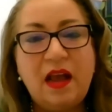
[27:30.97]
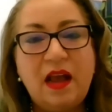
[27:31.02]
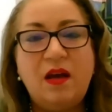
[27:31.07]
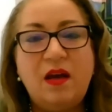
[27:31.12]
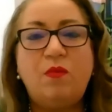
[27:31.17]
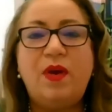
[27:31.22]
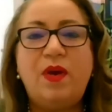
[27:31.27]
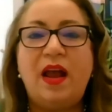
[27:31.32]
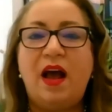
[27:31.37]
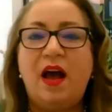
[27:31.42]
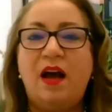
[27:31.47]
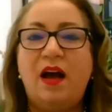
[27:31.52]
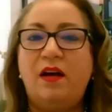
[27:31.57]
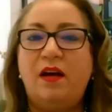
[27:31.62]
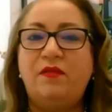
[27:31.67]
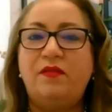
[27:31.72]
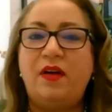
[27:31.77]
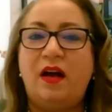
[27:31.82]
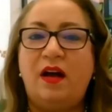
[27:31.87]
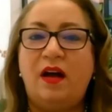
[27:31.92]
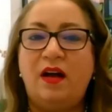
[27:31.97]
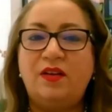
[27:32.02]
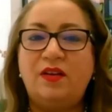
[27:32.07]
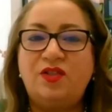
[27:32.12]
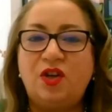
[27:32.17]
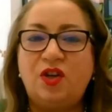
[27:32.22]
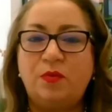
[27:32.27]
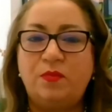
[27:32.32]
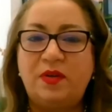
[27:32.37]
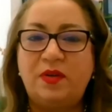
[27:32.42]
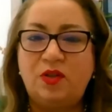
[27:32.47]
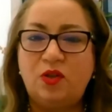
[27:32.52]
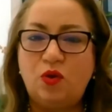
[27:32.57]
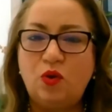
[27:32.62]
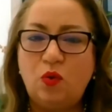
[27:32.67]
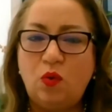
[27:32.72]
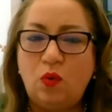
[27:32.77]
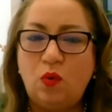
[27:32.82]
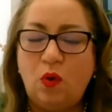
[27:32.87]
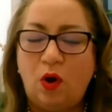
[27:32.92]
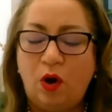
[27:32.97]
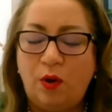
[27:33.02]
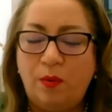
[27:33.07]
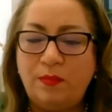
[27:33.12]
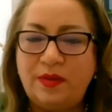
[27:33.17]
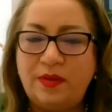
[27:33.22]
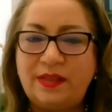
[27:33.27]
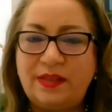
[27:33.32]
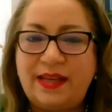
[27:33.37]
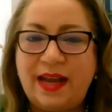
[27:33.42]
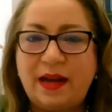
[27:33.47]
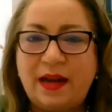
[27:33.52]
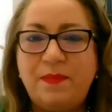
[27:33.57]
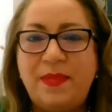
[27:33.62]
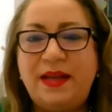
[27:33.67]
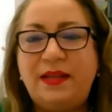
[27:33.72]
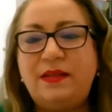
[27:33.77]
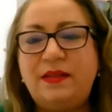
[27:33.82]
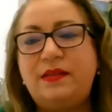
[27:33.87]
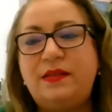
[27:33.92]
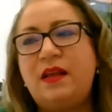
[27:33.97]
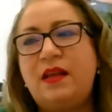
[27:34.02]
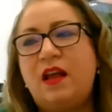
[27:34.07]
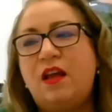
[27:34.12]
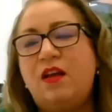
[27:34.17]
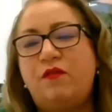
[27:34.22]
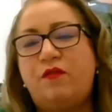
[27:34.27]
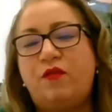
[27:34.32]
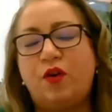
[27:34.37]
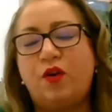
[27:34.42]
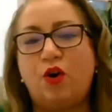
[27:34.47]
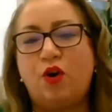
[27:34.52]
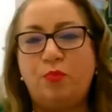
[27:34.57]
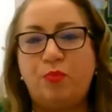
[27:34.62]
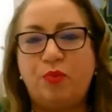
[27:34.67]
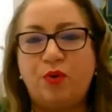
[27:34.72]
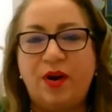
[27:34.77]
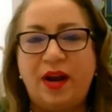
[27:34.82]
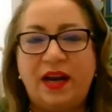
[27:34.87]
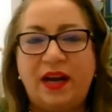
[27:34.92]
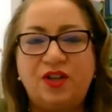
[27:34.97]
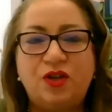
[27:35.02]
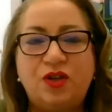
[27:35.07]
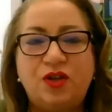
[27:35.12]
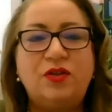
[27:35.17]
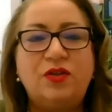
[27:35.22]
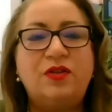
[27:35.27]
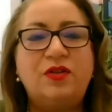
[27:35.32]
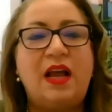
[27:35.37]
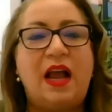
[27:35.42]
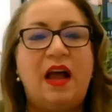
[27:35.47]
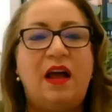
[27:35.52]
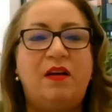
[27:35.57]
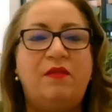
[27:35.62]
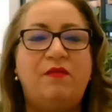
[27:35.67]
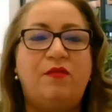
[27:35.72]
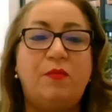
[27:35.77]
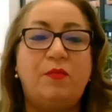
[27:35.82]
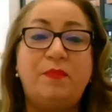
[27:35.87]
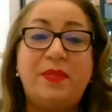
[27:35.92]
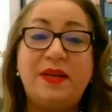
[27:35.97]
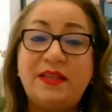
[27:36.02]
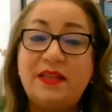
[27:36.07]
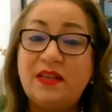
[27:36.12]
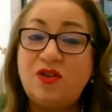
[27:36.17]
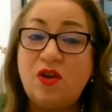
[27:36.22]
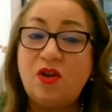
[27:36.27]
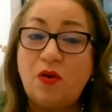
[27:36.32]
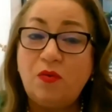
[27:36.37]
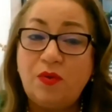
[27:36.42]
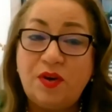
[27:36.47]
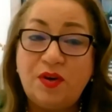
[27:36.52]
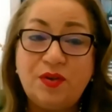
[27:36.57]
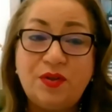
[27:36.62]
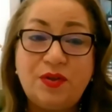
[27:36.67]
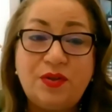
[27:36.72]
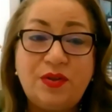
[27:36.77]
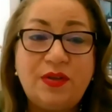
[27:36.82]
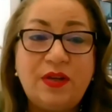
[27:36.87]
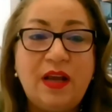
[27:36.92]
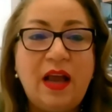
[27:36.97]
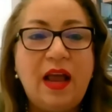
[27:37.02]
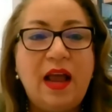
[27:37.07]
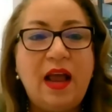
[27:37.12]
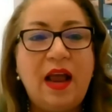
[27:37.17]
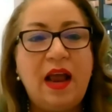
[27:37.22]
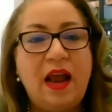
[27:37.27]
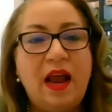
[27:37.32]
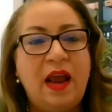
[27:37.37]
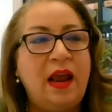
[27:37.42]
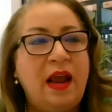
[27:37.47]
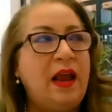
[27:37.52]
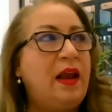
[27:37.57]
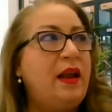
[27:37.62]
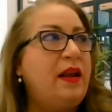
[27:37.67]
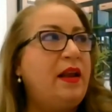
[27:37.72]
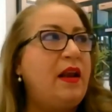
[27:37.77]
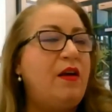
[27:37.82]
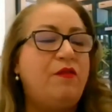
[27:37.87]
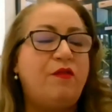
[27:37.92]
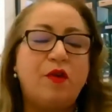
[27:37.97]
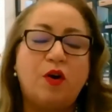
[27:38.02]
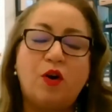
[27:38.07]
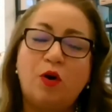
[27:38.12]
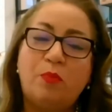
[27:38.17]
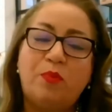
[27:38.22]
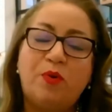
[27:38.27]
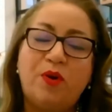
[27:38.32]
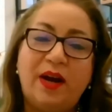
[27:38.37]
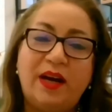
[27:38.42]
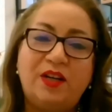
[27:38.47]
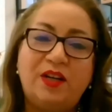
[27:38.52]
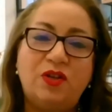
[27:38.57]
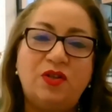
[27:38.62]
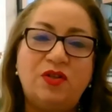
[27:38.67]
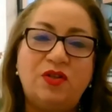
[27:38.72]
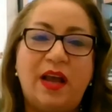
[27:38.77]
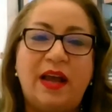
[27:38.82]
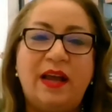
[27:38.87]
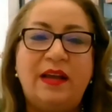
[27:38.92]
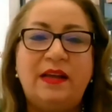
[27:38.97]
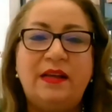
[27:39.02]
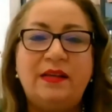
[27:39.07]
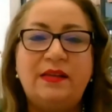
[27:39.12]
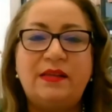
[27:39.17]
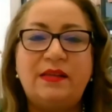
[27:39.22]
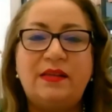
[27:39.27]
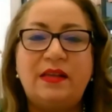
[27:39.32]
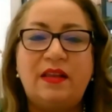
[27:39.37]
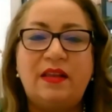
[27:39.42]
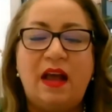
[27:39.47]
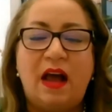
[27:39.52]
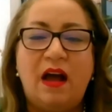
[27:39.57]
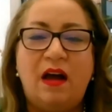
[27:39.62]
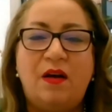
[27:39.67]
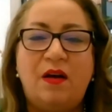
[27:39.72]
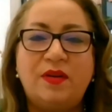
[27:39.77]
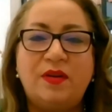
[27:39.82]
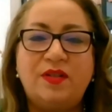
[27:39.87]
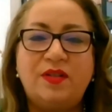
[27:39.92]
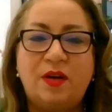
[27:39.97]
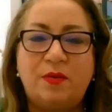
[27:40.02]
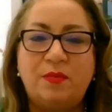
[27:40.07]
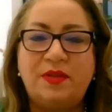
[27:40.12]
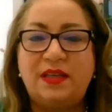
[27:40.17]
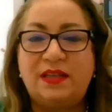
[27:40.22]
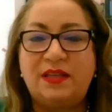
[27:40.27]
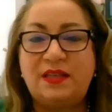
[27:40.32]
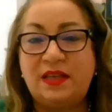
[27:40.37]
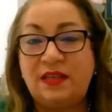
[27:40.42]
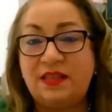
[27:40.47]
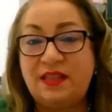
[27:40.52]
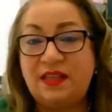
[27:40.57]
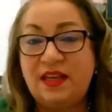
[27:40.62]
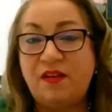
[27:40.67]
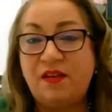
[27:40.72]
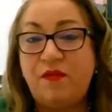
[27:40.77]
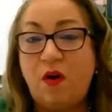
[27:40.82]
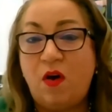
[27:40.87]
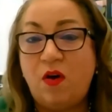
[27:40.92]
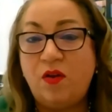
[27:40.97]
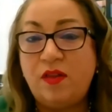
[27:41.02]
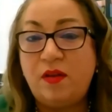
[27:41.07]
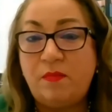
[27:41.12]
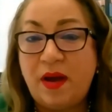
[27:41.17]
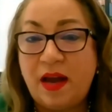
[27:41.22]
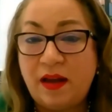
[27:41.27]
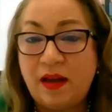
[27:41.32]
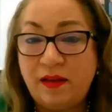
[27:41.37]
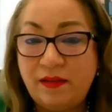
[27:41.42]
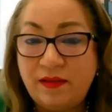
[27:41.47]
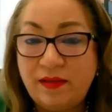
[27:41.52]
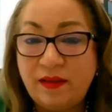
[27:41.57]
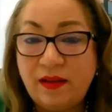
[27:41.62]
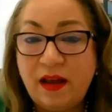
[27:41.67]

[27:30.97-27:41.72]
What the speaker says: We have service two segments: for corporations and for business owners. And for corporations, as our services as CFO on demand